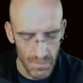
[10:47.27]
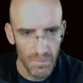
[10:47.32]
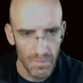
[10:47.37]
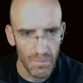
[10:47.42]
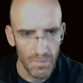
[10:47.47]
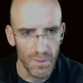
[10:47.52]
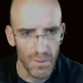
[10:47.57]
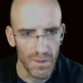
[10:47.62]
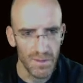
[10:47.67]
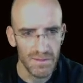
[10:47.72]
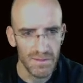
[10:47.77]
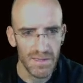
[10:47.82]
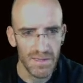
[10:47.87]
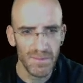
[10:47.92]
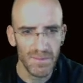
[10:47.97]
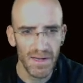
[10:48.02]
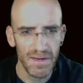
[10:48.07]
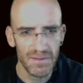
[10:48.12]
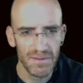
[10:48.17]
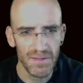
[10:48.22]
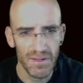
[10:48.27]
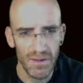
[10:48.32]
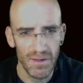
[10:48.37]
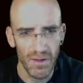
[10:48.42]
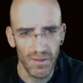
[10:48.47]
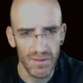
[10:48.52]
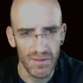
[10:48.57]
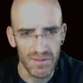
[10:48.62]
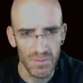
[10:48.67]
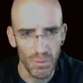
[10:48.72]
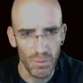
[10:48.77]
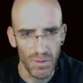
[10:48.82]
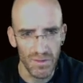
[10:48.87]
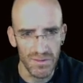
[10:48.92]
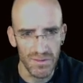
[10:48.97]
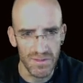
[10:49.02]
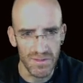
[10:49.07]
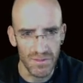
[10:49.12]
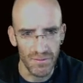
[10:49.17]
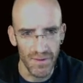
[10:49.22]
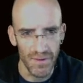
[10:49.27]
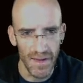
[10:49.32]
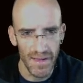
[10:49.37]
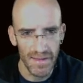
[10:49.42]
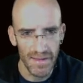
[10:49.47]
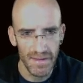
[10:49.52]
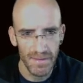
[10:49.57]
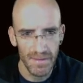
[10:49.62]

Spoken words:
words. I'm going to actually call this words array.